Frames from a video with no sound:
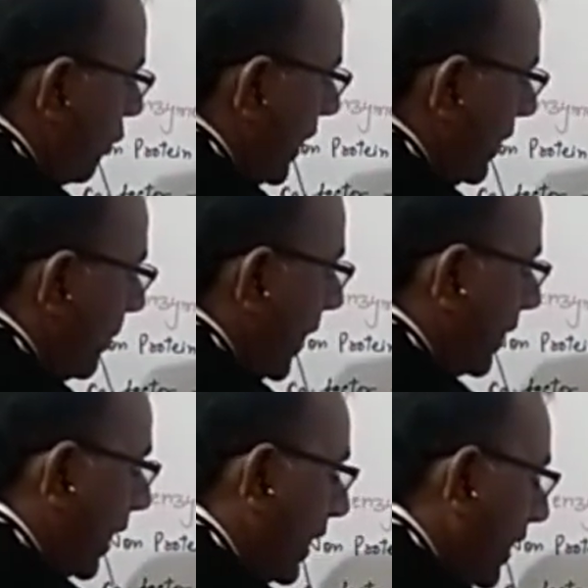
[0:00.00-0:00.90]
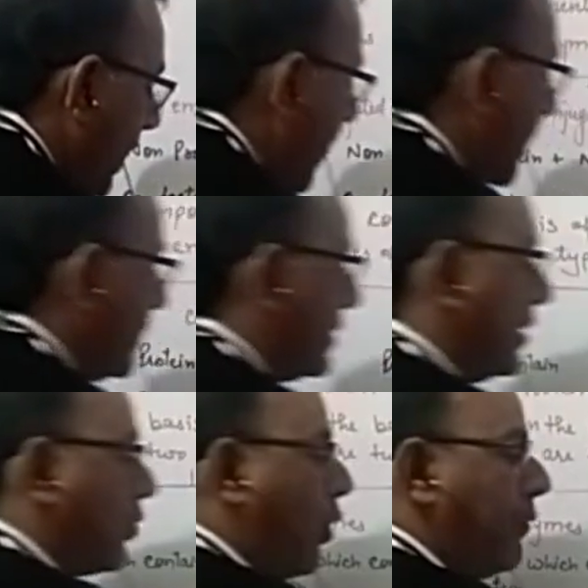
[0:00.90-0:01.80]
When metallic ions,
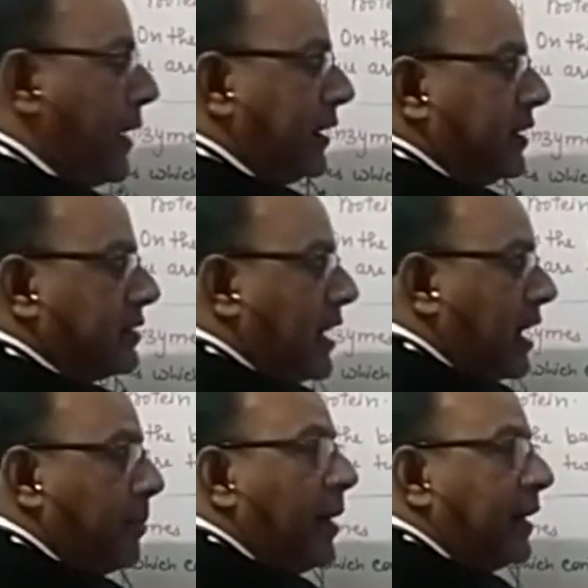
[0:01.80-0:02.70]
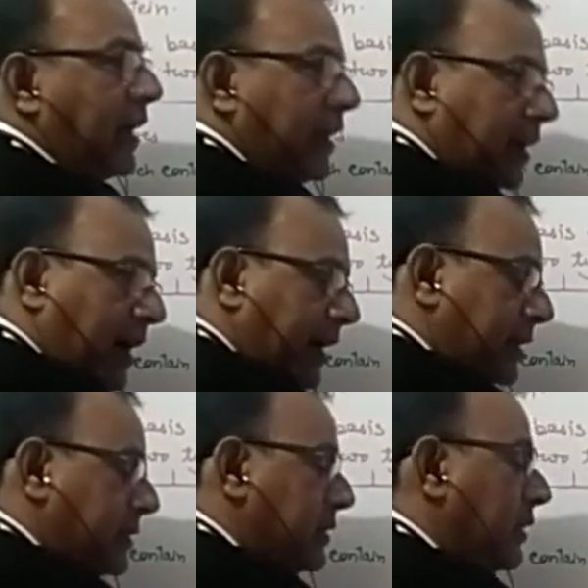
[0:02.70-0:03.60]
the cofactors are metallic
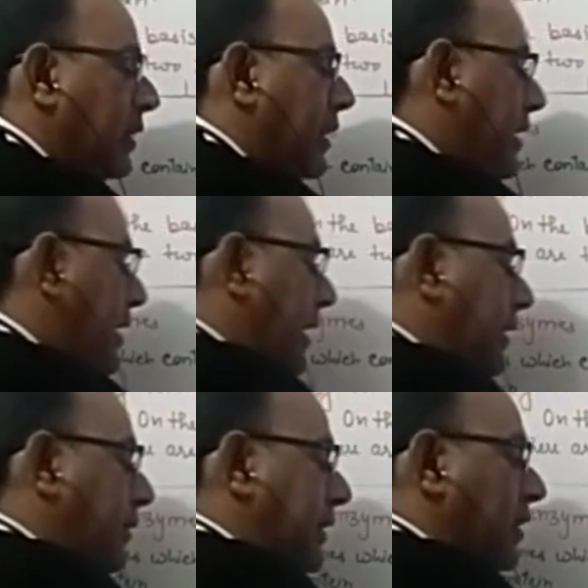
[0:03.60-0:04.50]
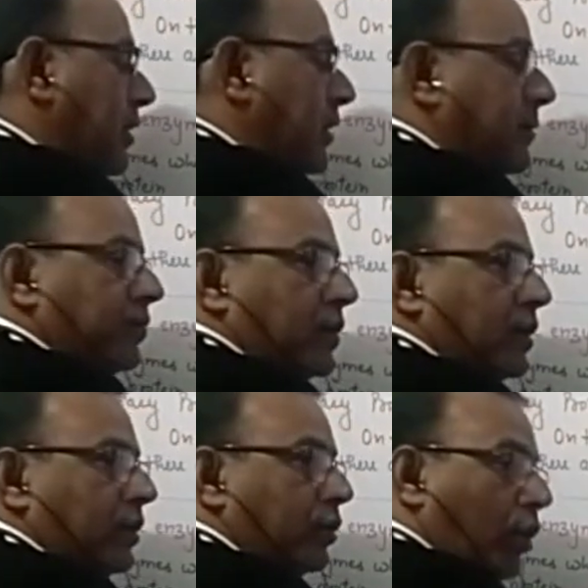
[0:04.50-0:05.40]
ions, react with
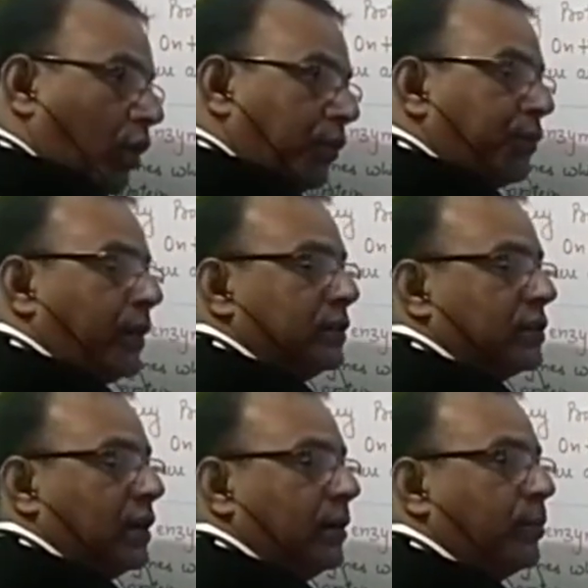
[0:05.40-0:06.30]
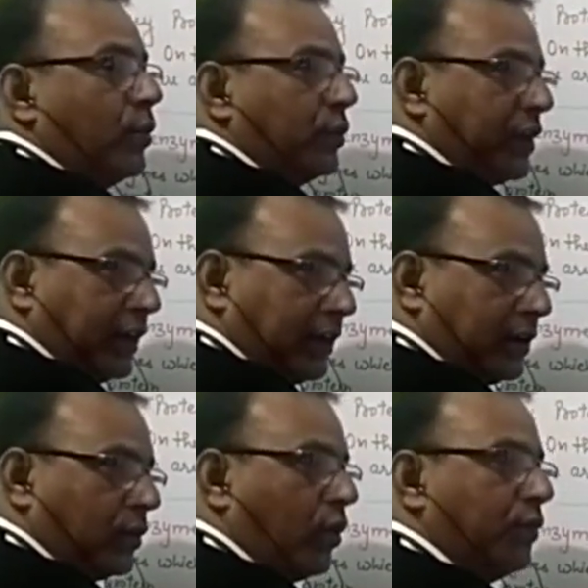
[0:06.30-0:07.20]
non-functional
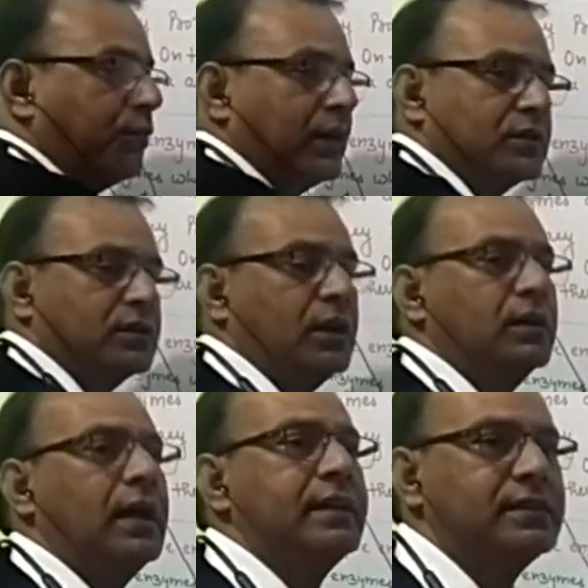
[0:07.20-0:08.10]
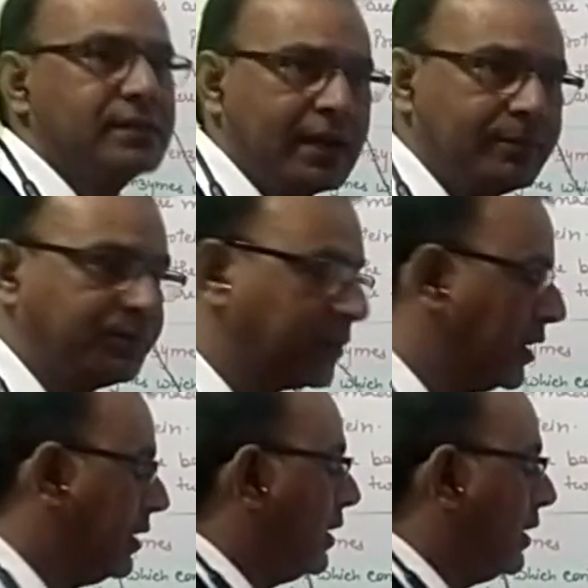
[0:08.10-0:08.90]
protein, non-functional enzyme,